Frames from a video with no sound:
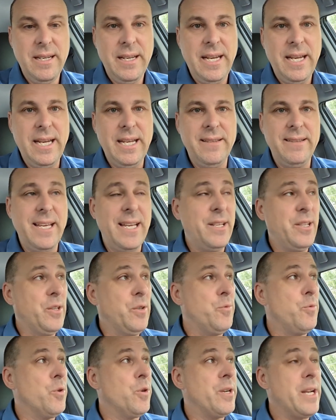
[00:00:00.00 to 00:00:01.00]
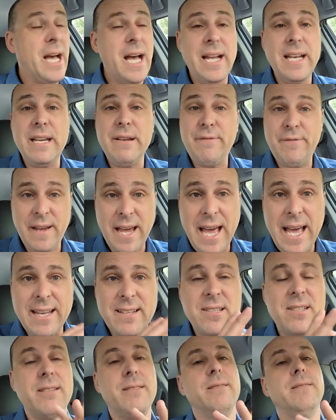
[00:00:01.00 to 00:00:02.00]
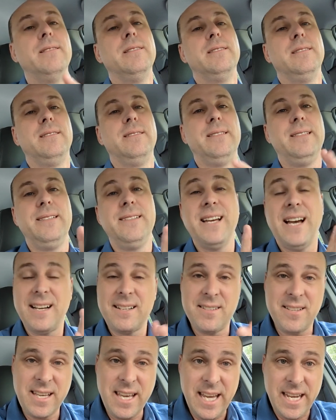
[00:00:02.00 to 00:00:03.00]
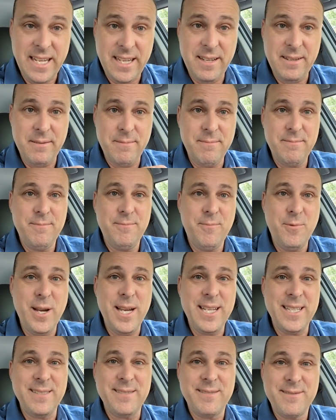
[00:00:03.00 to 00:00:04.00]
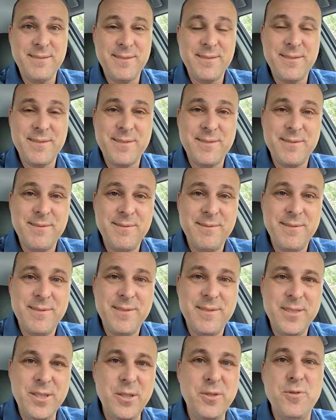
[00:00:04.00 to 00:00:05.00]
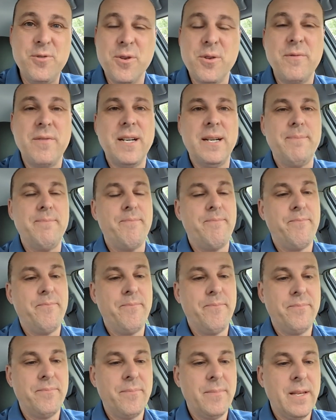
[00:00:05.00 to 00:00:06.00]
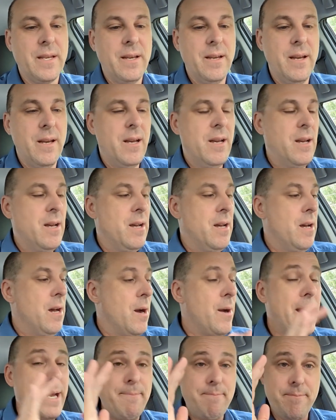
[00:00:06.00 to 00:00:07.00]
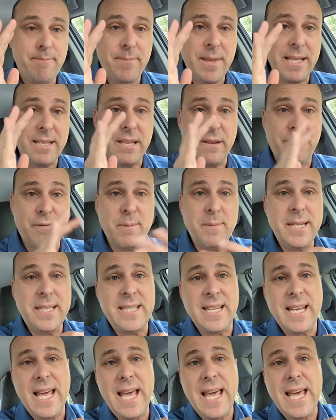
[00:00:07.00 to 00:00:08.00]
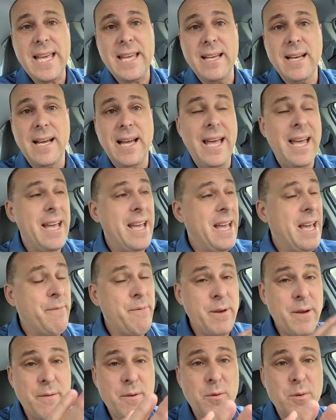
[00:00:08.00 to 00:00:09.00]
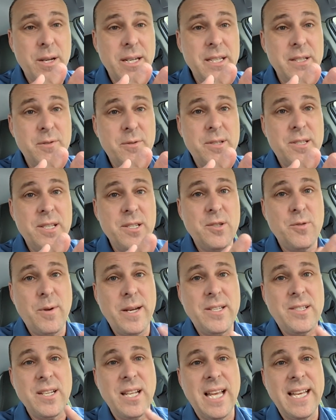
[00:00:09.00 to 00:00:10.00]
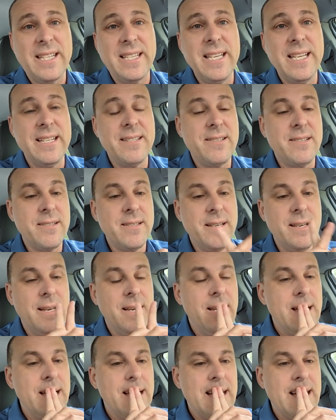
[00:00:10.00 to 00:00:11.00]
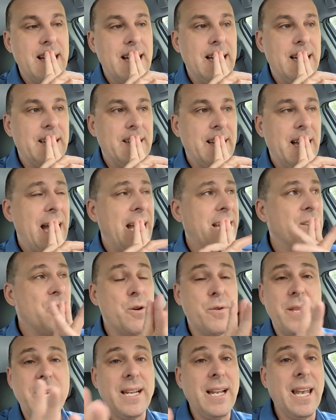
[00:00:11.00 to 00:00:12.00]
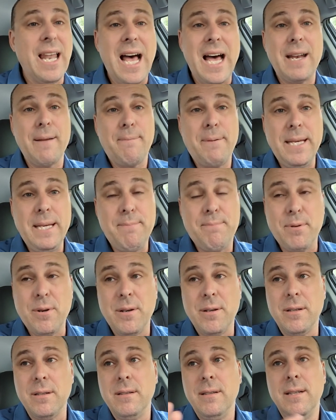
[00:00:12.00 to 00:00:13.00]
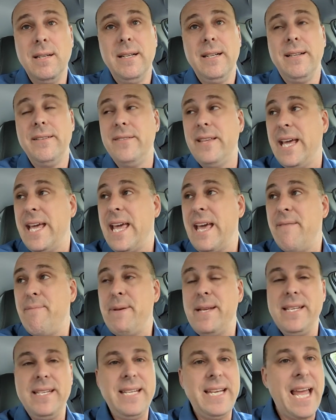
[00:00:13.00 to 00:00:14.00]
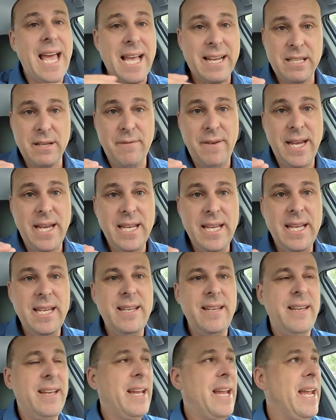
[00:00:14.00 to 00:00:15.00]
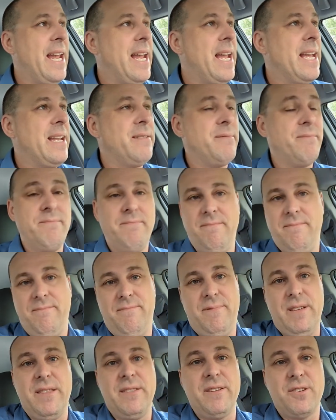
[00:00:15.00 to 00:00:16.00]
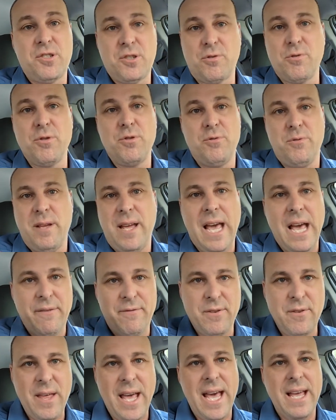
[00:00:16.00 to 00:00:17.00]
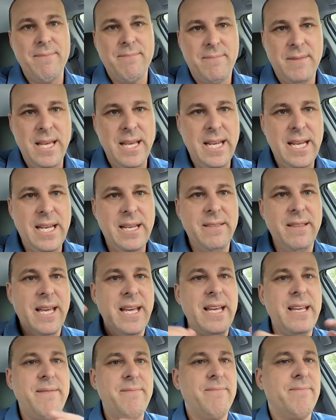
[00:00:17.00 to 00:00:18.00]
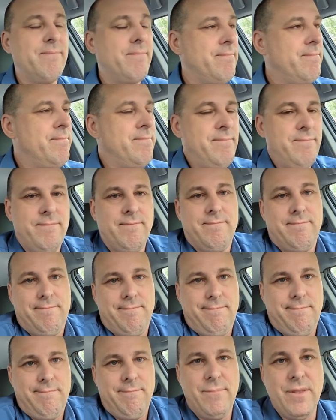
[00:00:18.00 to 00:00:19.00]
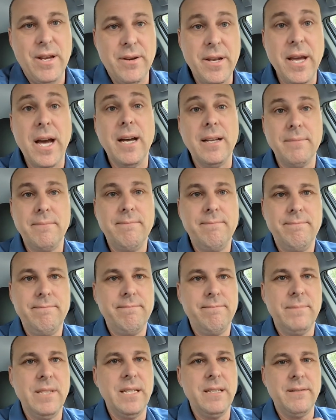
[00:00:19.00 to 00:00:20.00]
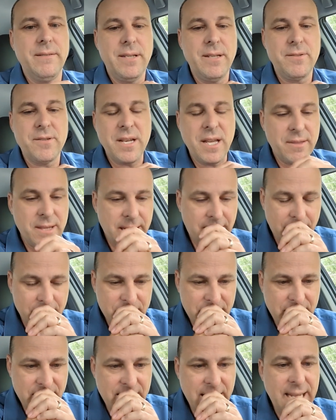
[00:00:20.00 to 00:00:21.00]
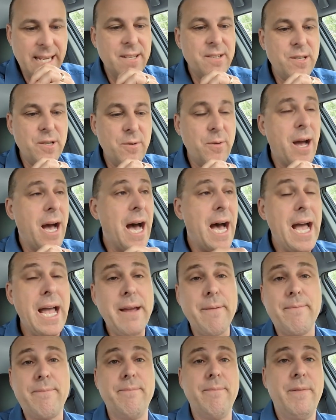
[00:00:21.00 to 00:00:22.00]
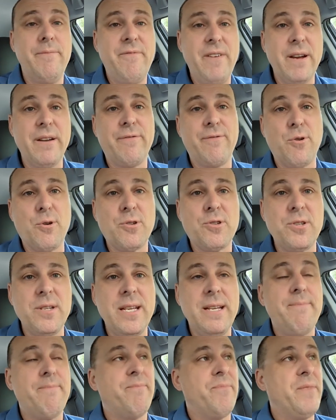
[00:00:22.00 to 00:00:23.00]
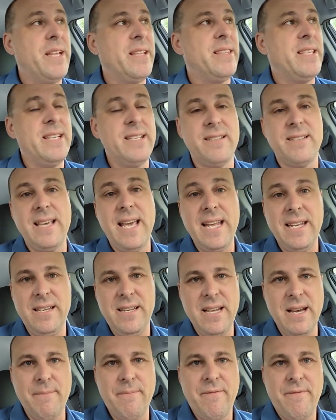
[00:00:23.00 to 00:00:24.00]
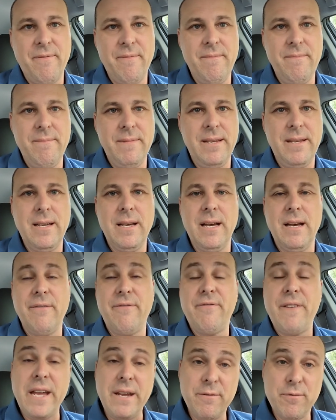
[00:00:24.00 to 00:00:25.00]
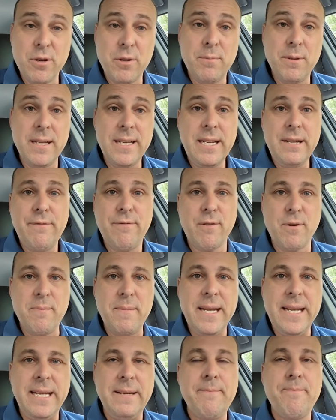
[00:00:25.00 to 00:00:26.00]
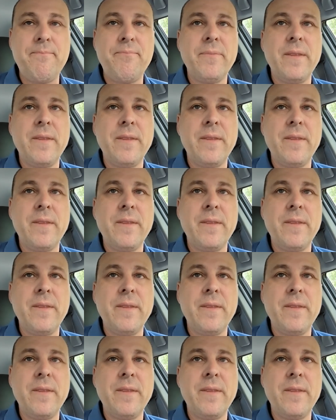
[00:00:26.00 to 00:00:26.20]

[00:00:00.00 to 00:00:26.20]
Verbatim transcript: and that you were not, in fact, intoxicated when you drove up. All right, that's it for me today. Have you ever run into a situation like this? Uh, I know that a lot of people they have been deactivated and then they're screwed after that. They they they're done. There, there's nothing else that they can do. I am very fortunate that this ended up uh, favorably for me,